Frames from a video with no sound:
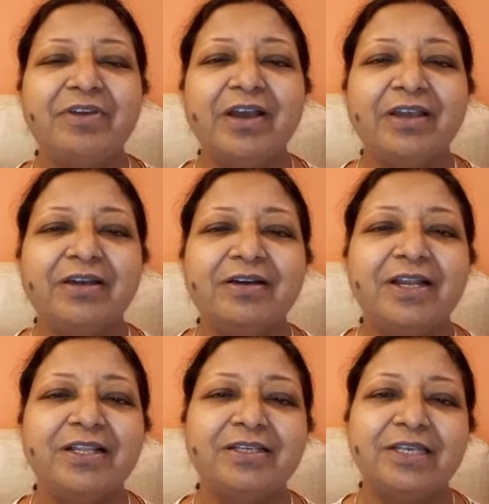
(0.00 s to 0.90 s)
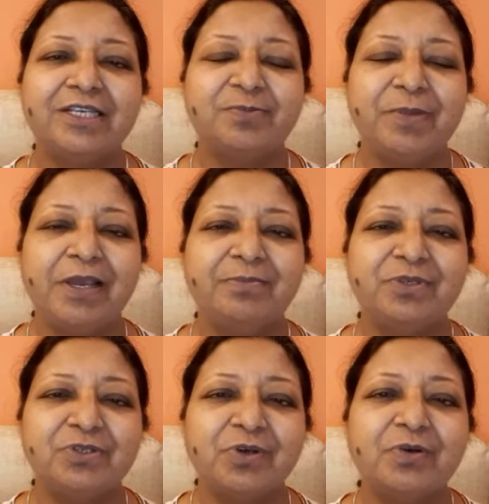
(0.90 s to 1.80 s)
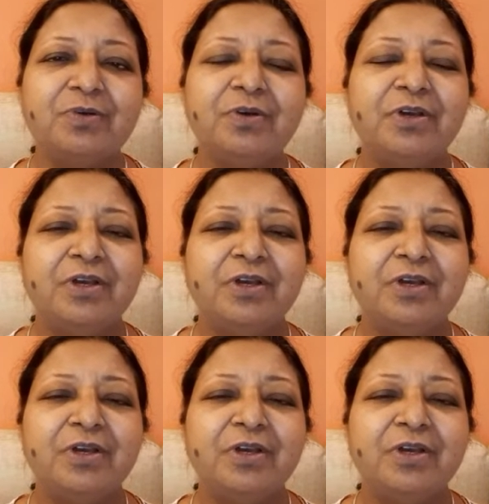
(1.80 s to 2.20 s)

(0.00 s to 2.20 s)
we are here at the 6 p.m. show.